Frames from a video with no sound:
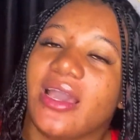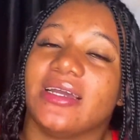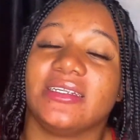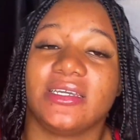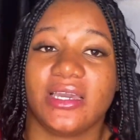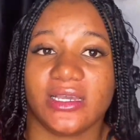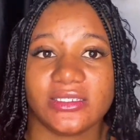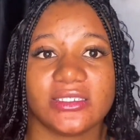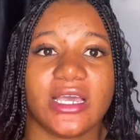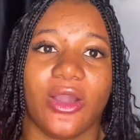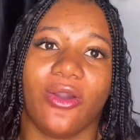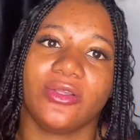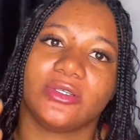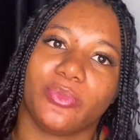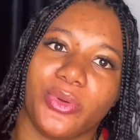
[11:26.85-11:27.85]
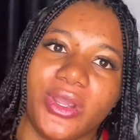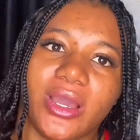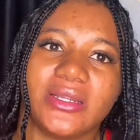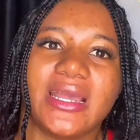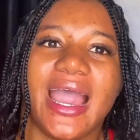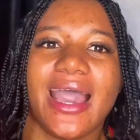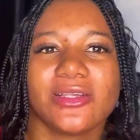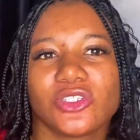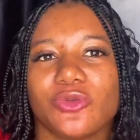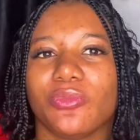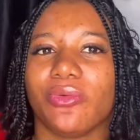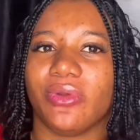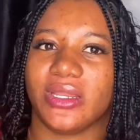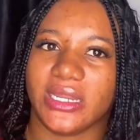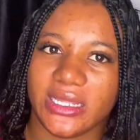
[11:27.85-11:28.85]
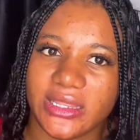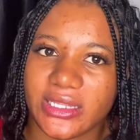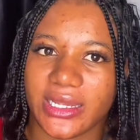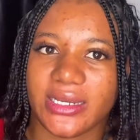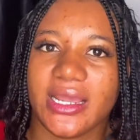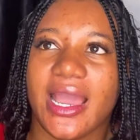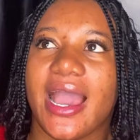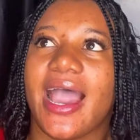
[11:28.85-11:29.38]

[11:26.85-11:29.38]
The cases you are going to bring out has to be related,